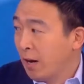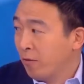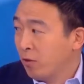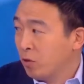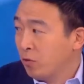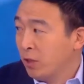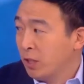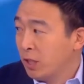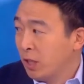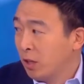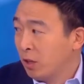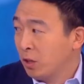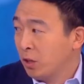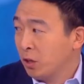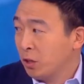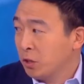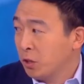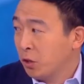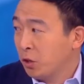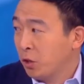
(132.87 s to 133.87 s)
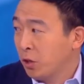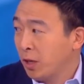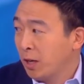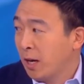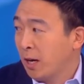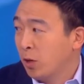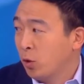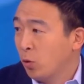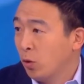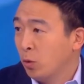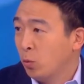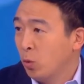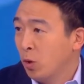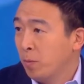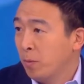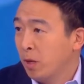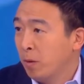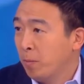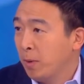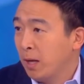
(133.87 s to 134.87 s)
Average retail clerk's a 39-year-old
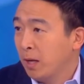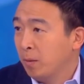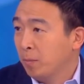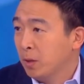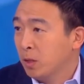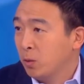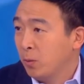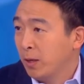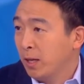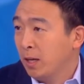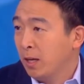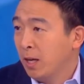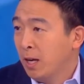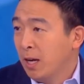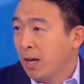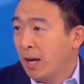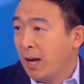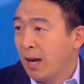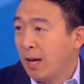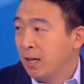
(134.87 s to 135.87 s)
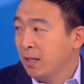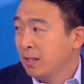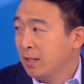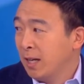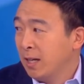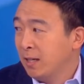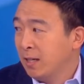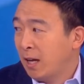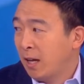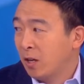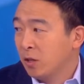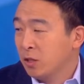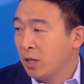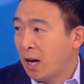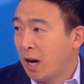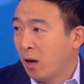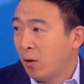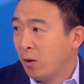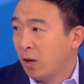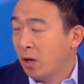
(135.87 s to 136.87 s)
woman making between $8 and $10 an
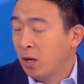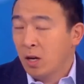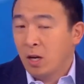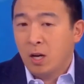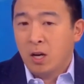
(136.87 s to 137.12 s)
hour.